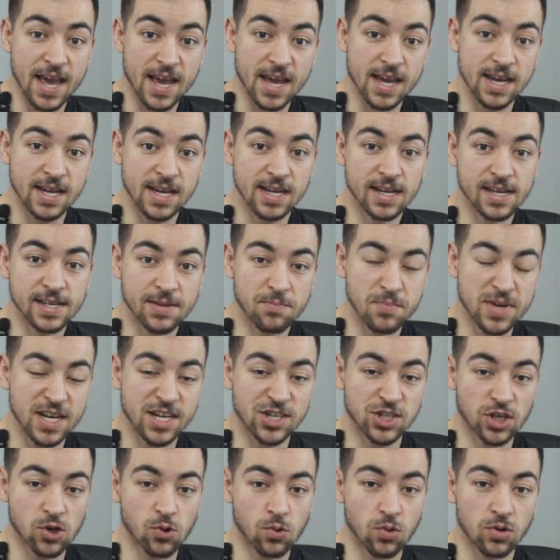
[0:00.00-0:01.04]
a
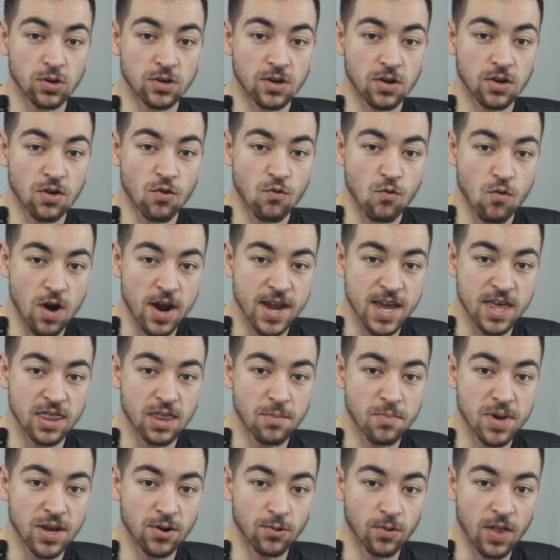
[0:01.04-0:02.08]
diminished chord right in
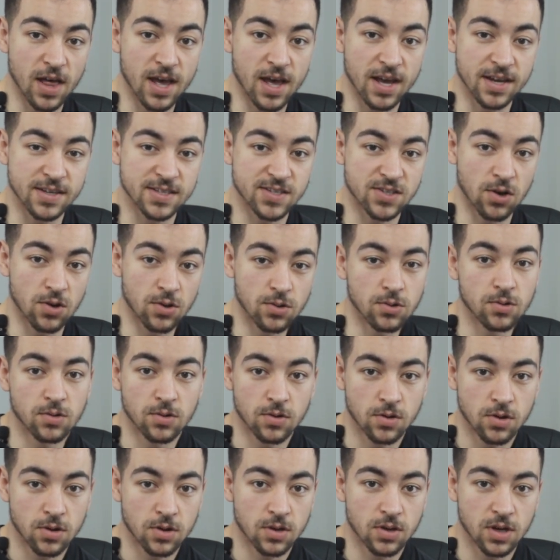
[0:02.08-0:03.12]
the middle there, so
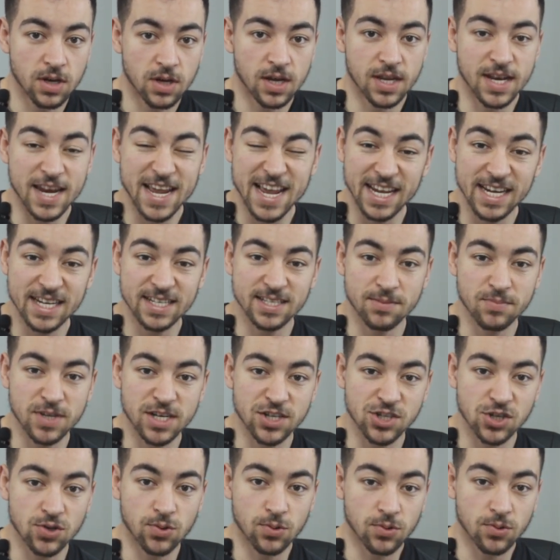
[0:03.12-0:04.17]
an E
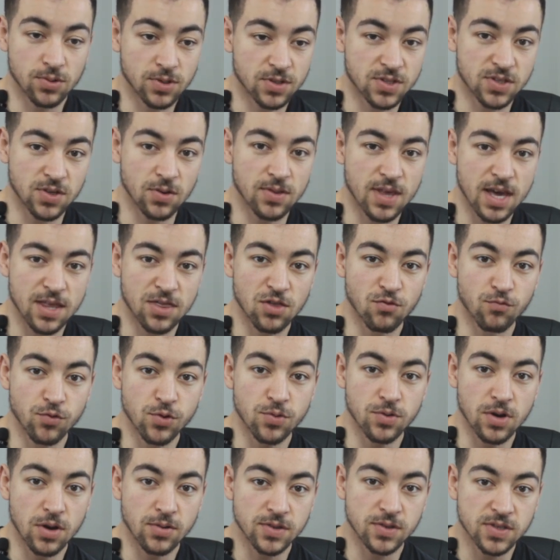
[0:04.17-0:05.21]
diminished chord, so then the
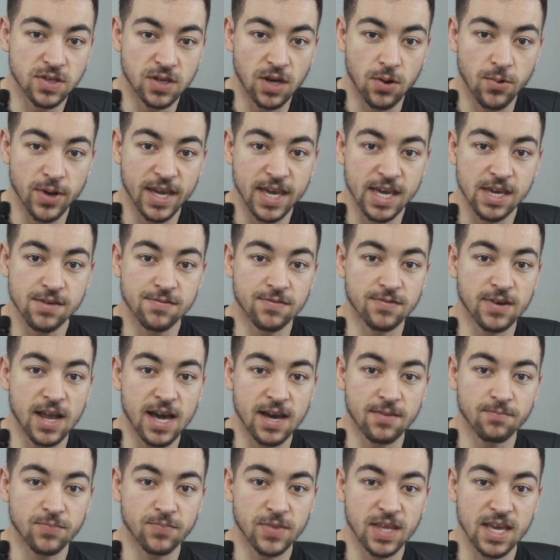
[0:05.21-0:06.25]
root notes are going E
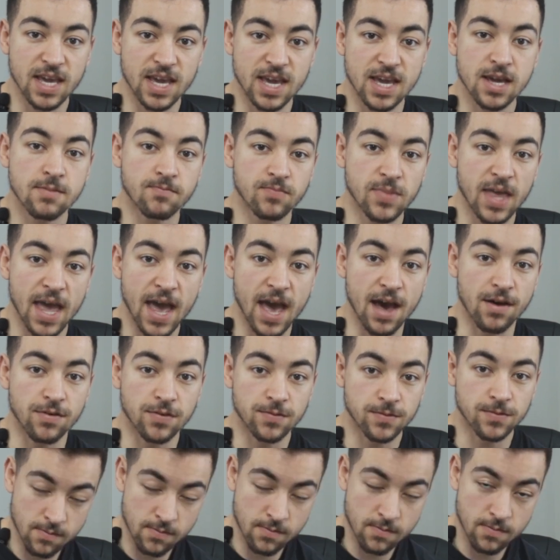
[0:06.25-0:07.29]
flat, E,
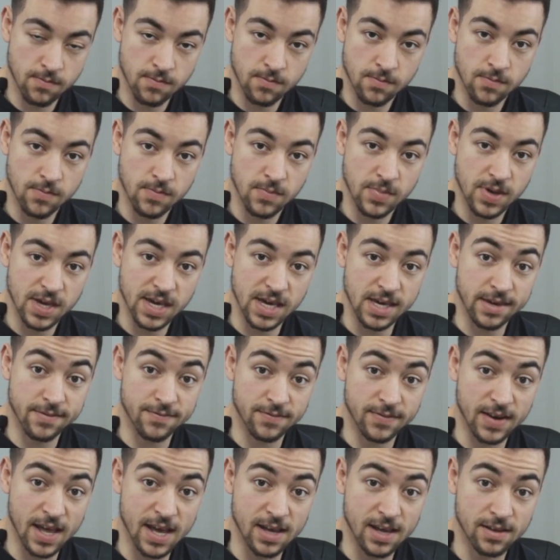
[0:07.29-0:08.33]
F. E
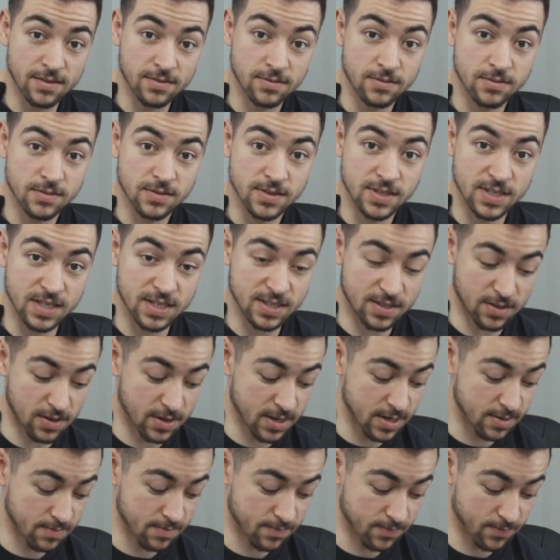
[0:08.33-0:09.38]
flat, 6
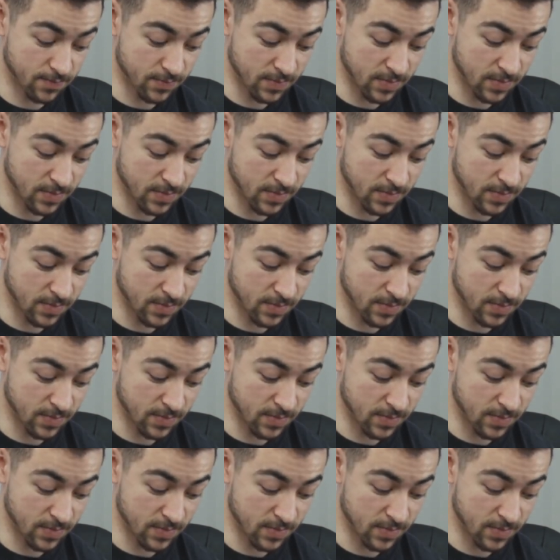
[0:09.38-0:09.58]
9,